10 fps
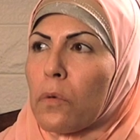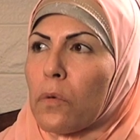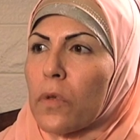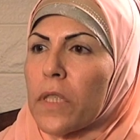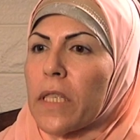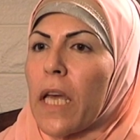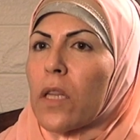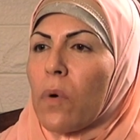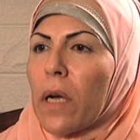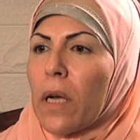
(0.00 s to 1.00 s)
to
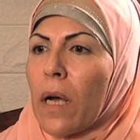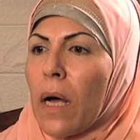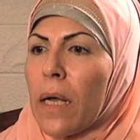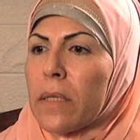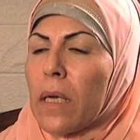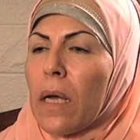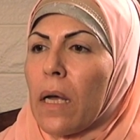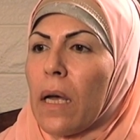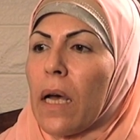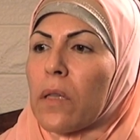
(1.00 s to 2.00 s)
state what God
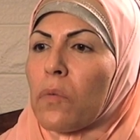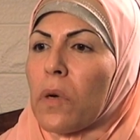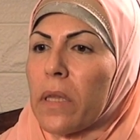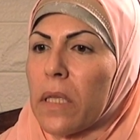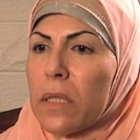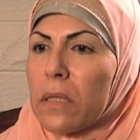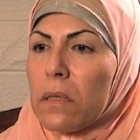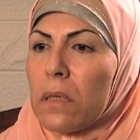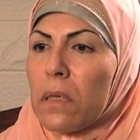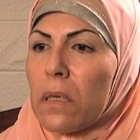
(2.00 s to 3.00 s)
had witnessed,